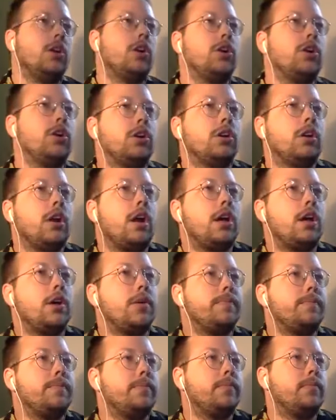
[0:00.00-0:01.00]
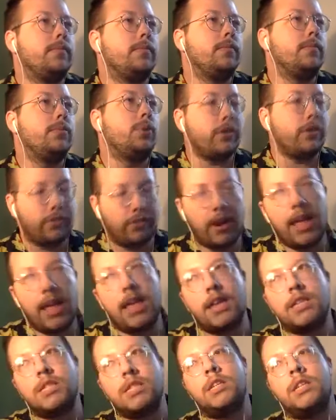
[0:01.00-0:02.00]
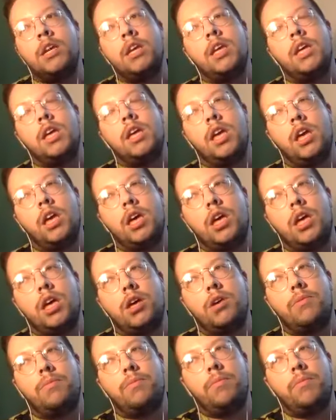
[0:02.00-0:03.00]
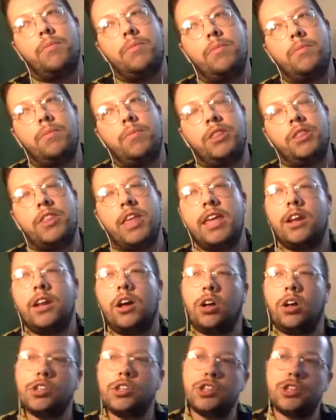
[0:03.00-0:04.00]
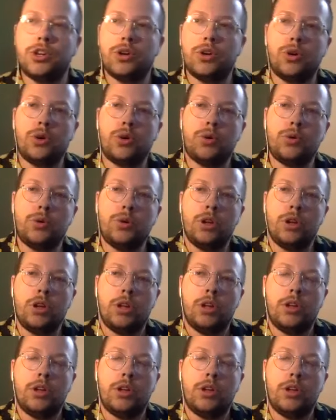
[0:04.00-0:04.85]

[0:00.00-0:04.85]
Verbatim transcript: her um, boyfriend, um, but then also